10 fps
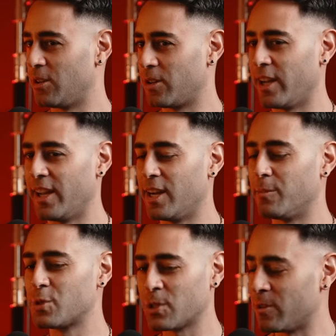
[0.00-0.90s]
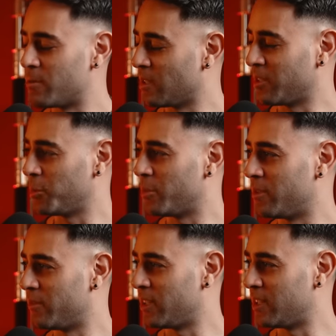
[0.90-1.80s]
Okay. And I'm sure it was a little bit
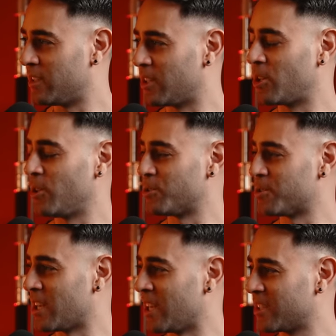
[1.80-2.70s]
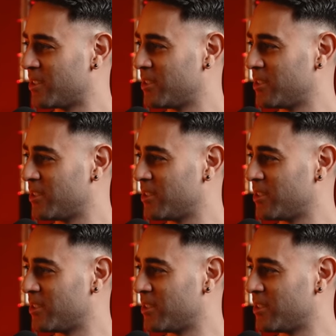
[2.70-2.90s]
of a culture shock.